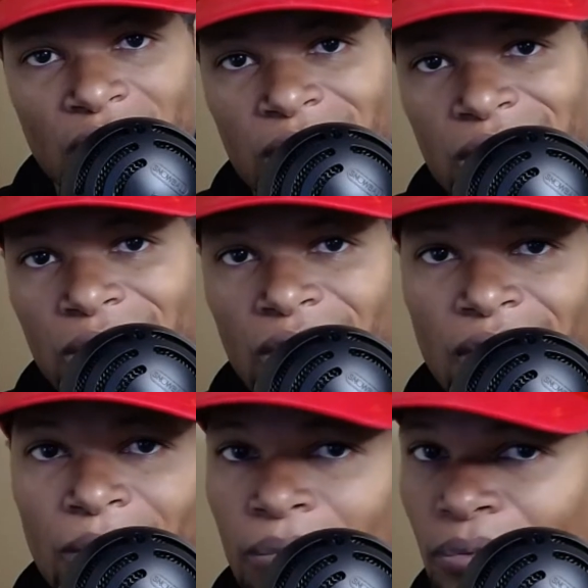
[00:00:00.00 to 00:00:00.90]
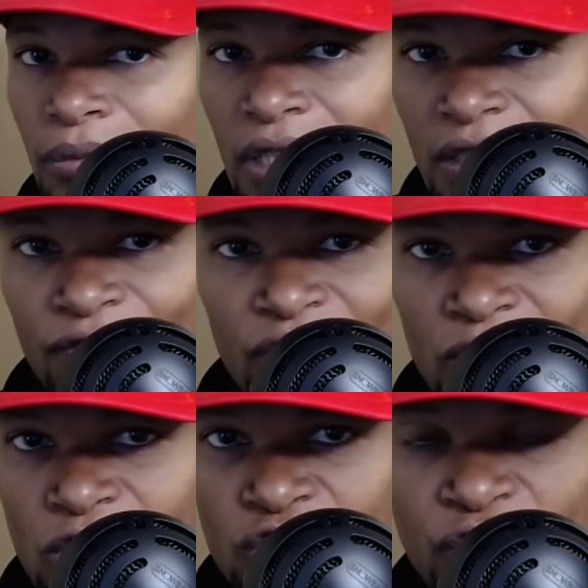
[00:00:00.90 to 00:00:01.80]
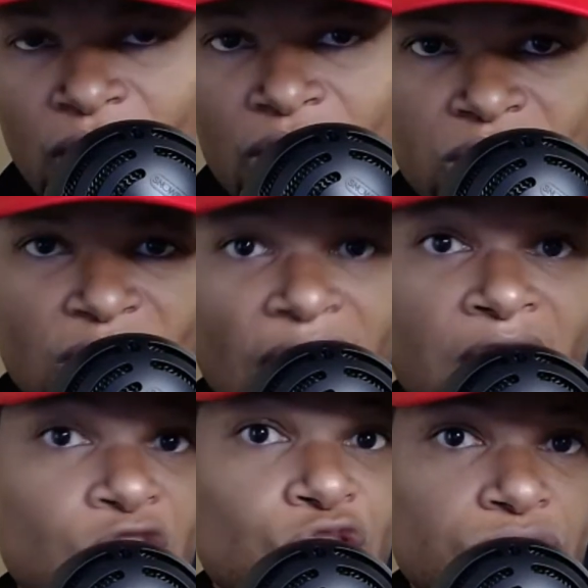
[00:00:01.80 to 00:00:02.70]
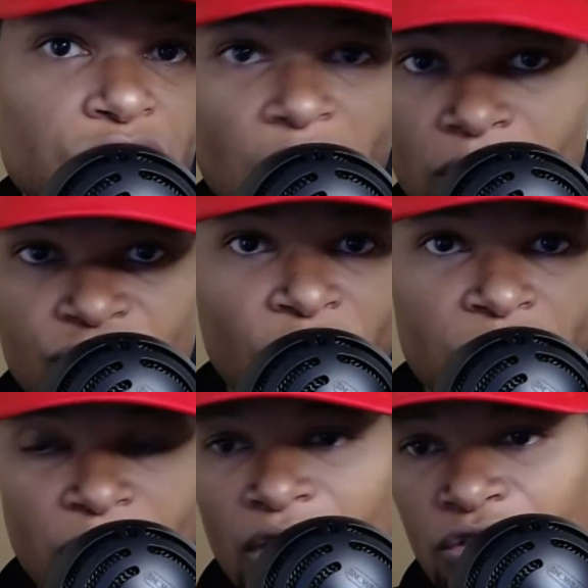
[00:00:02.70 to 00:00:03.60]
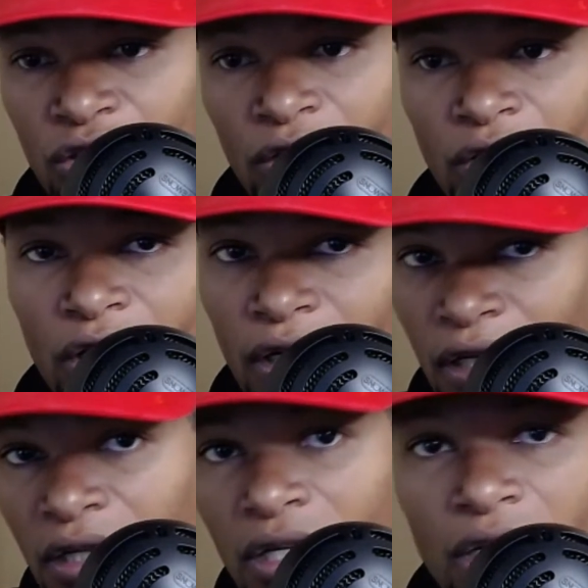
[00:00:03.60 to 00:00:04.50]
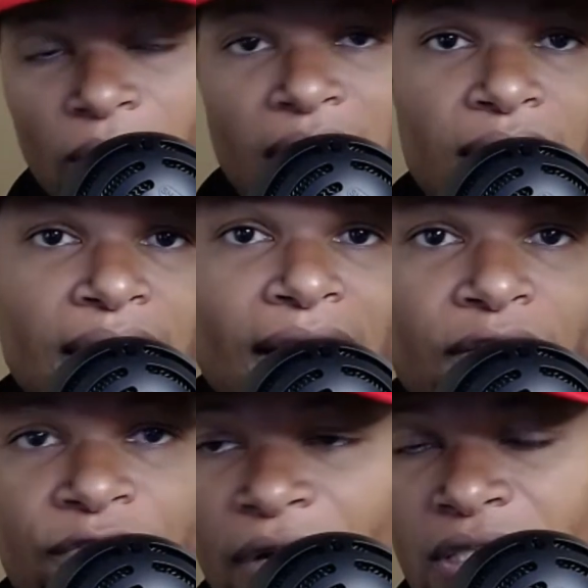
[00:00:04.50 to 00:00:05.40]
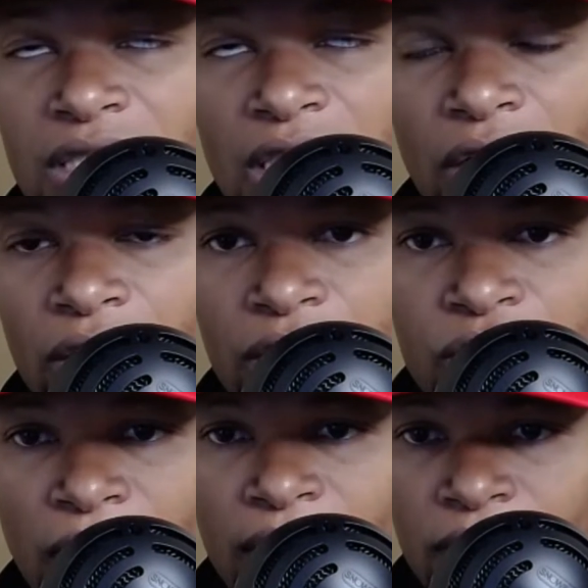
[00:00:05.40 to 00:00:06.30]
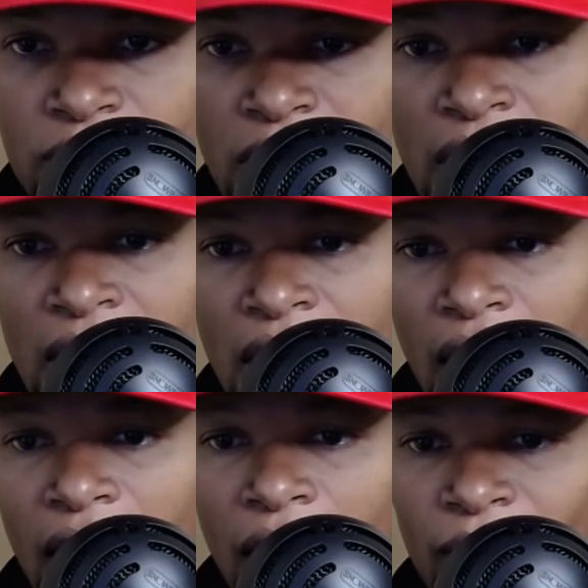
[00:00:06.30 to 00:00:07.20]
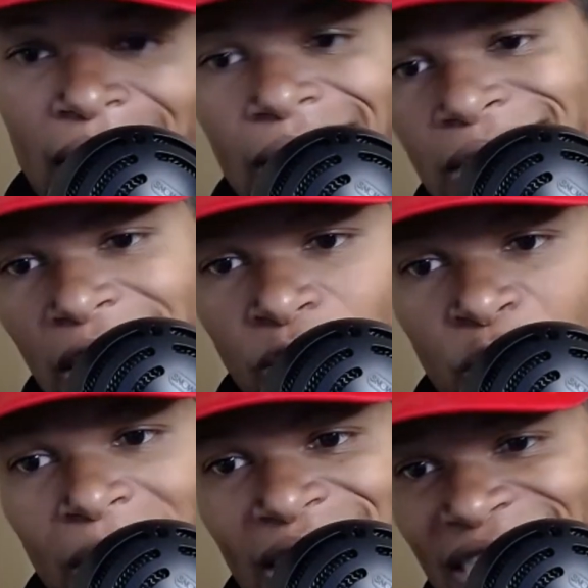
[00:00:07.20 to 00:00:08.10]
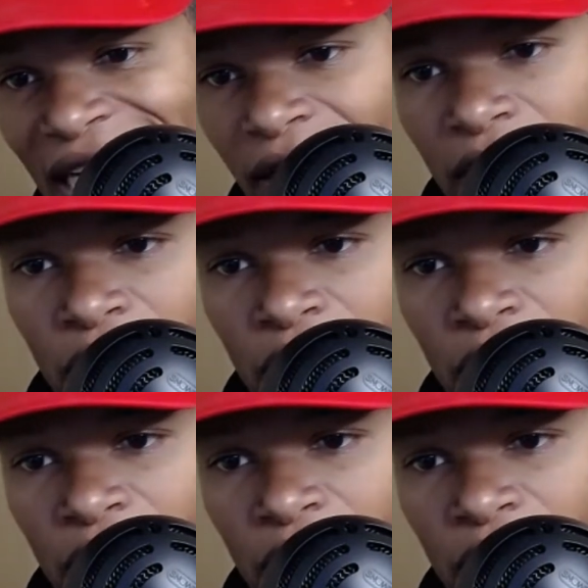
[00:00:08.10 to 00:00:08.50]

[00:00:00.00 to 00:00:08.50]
he's still gonna, as far as they can, you know, as far as they're concerned, they're gonna go ahead and allow the funds to go to the truckers. That, at least that's what's being said in the